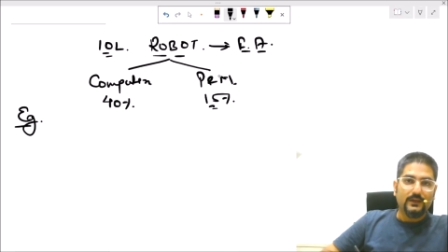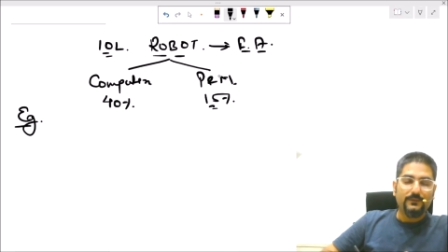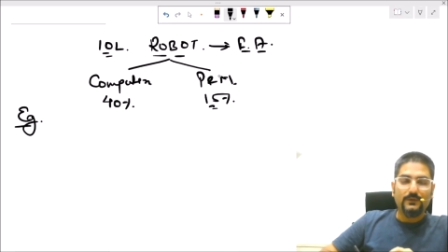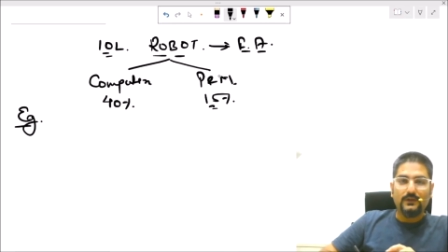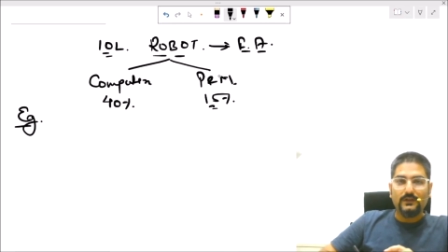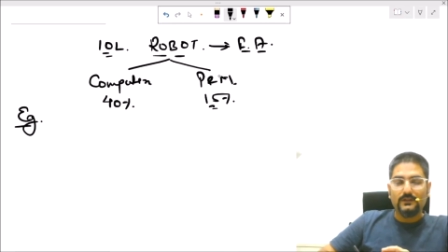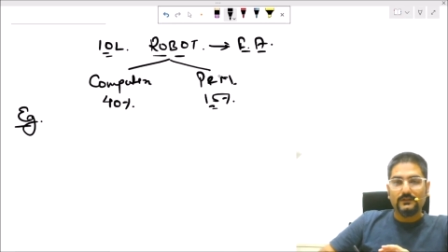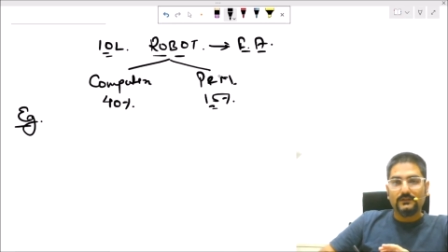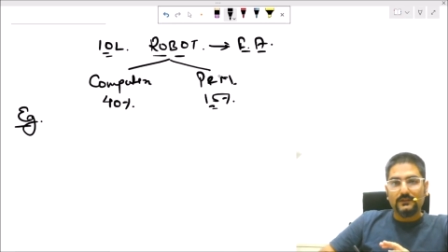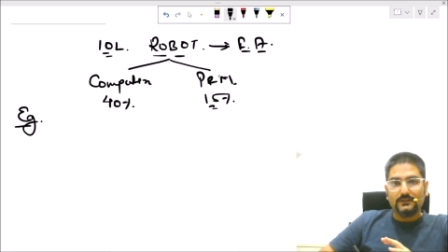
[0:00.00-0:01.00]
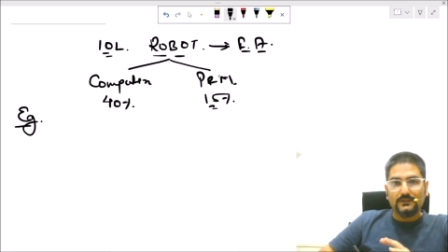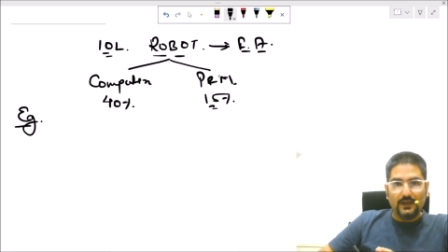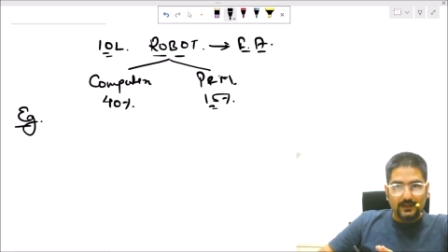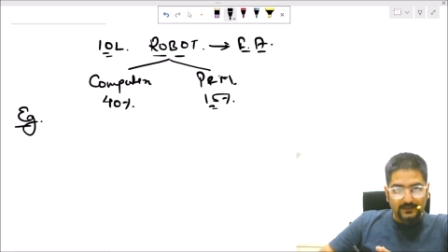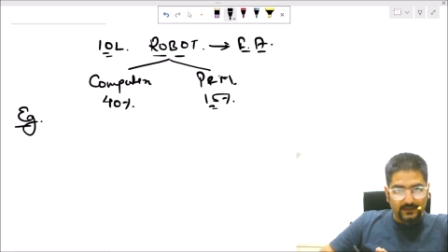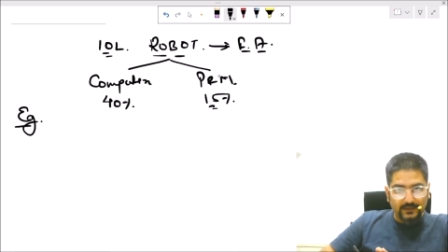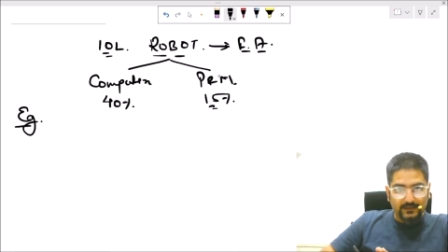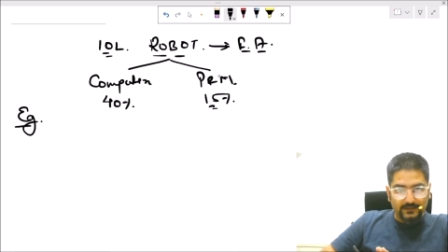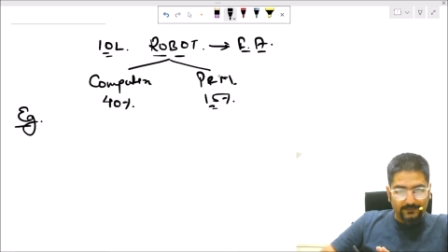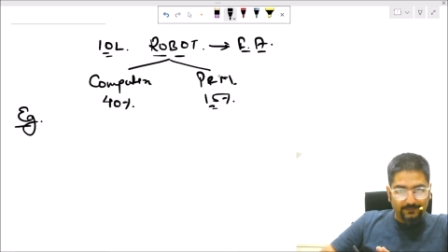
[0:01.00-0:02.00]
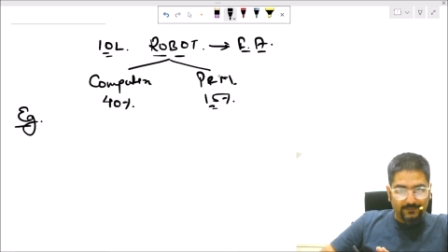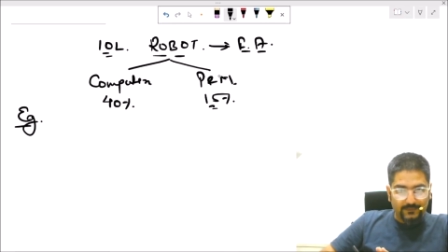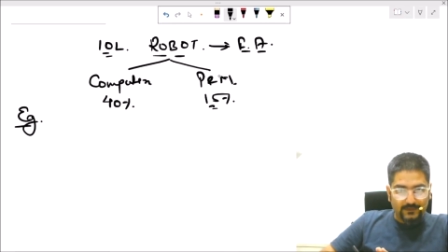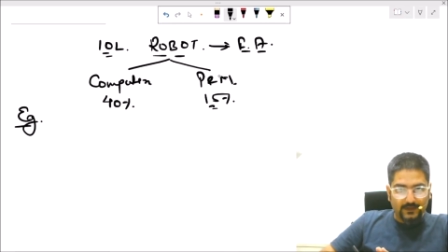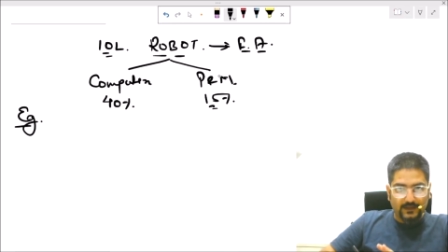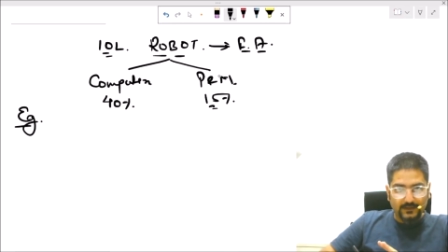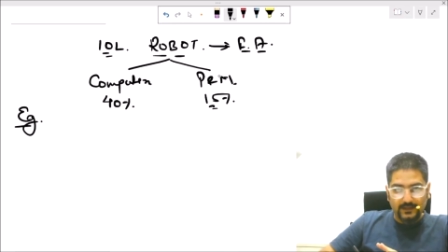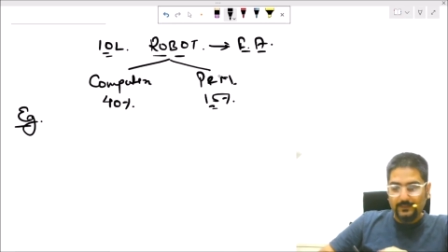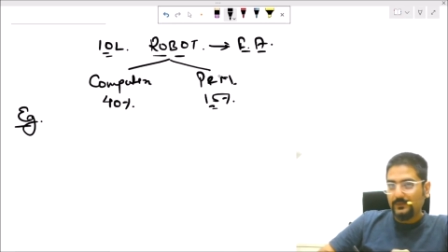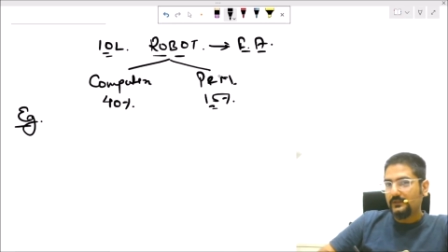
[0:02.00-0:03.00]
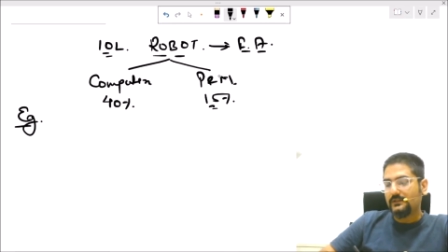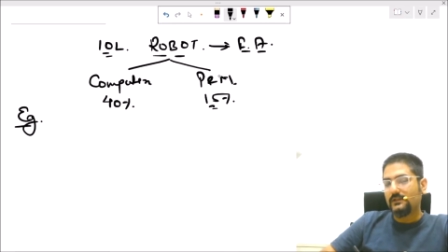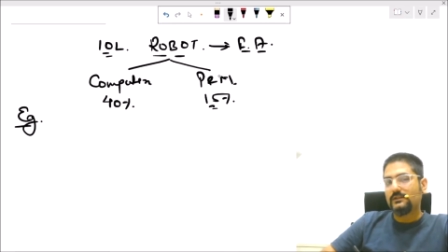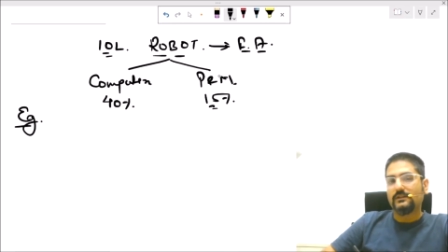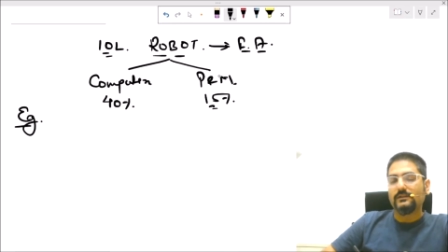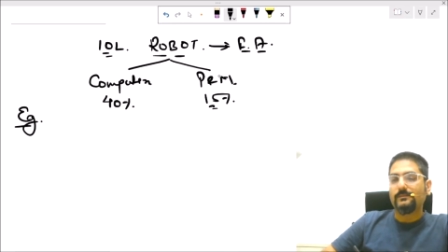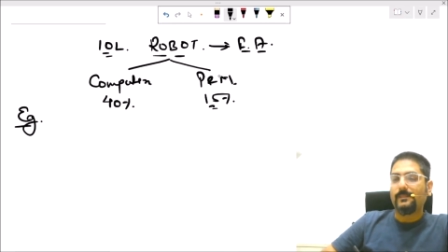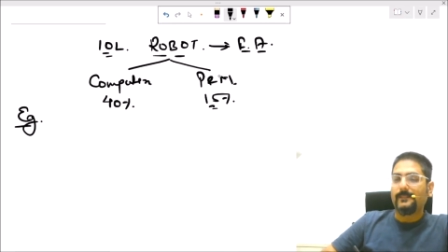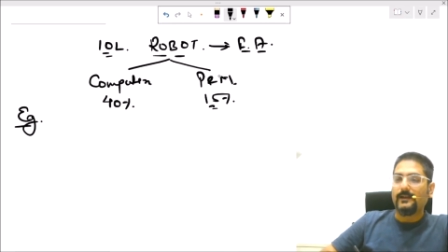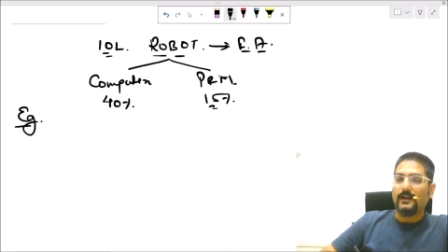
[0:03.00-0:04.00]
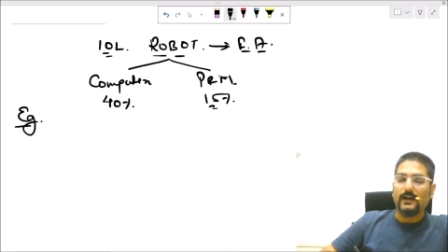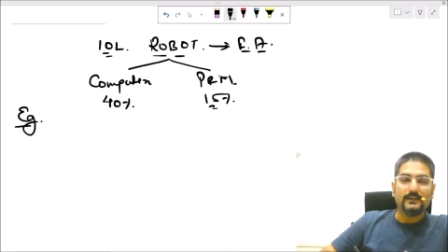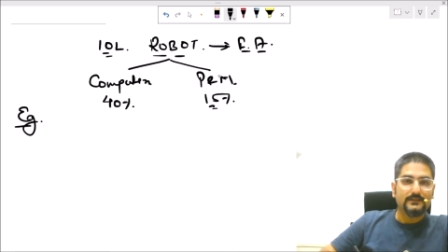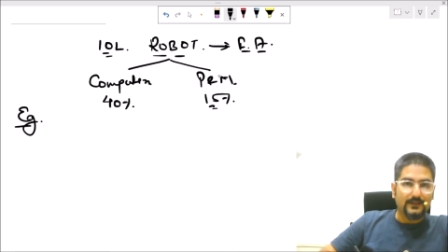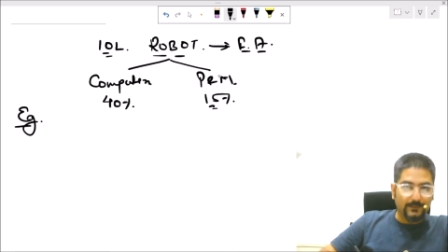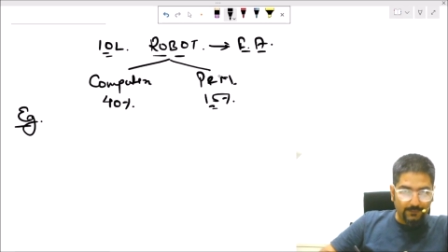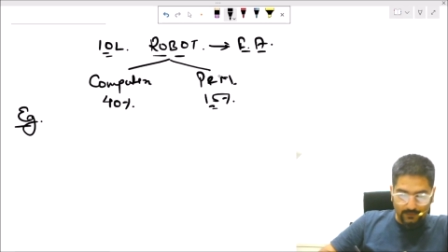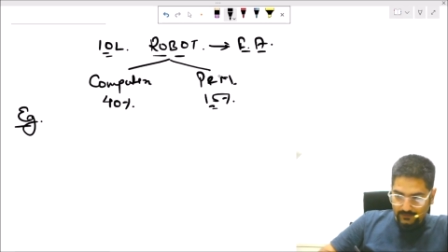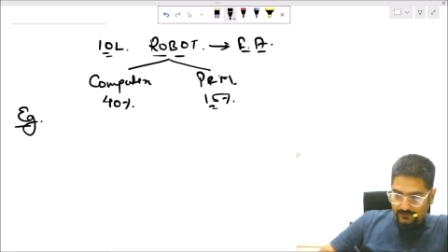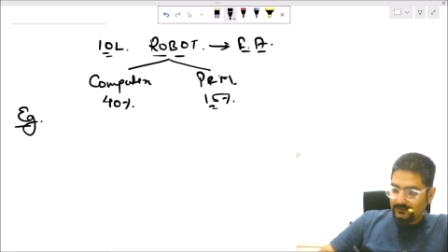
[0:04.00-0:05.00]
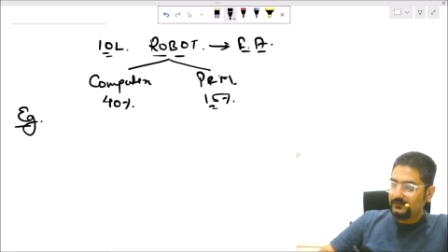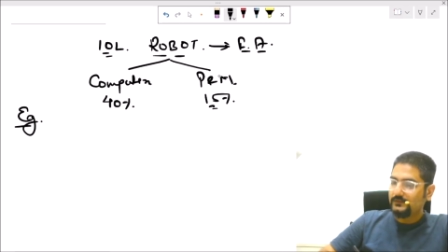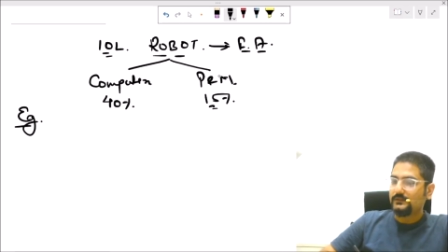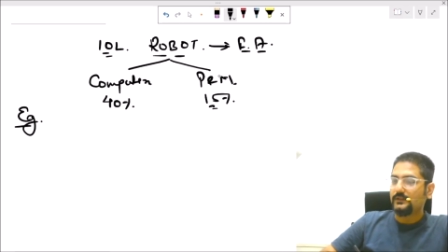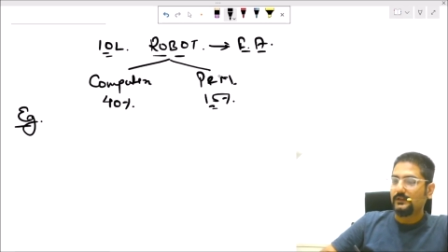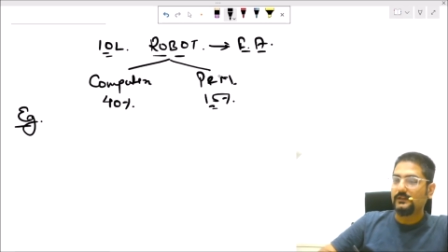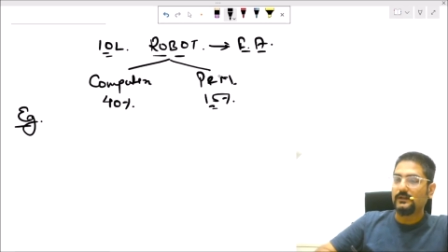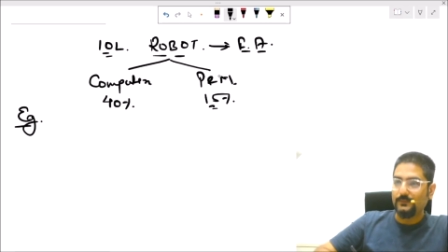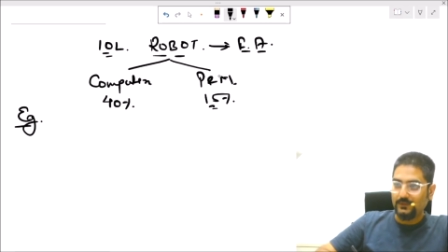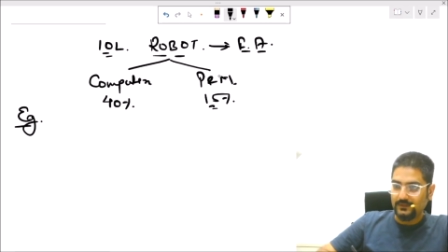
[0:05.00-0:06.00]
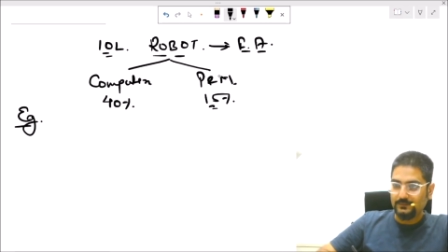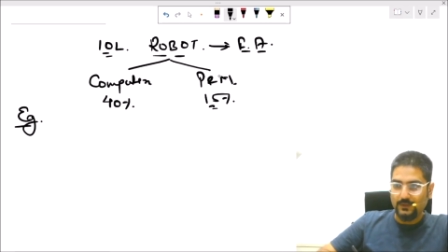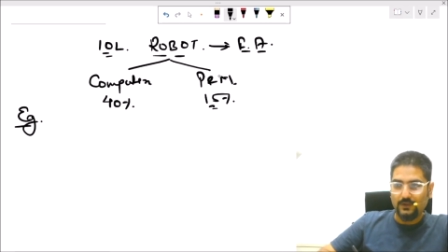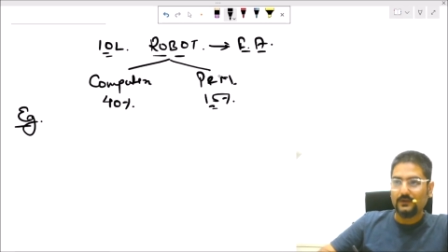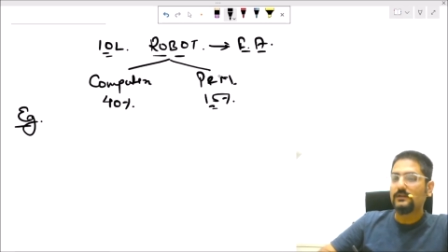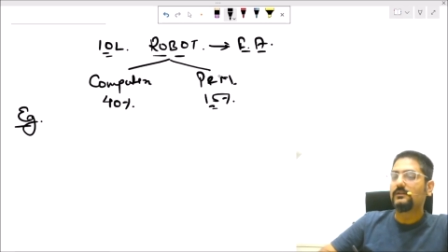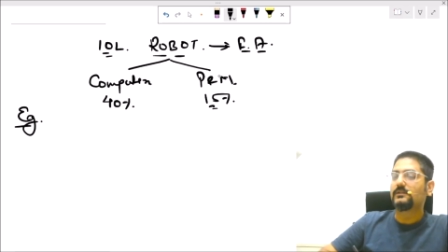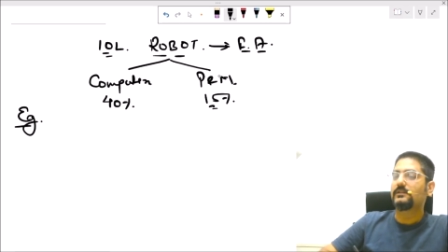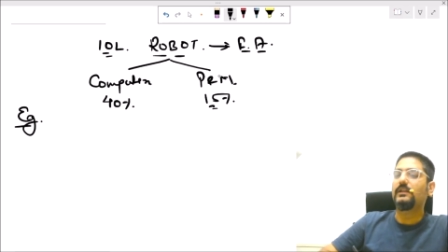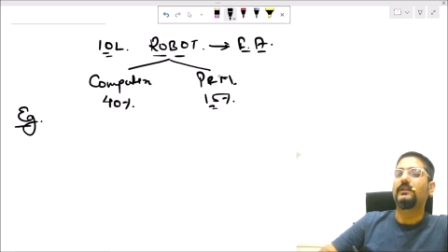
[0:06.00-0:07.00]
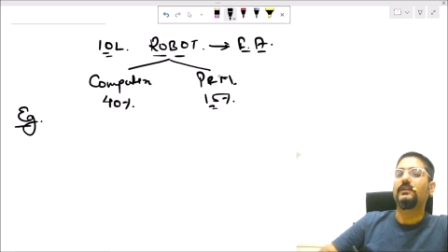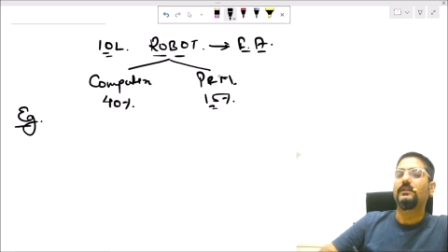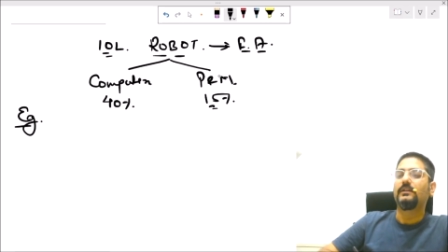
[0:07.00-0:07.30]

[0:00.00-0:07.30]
if you are charging it under depreciation as computers in the computers block then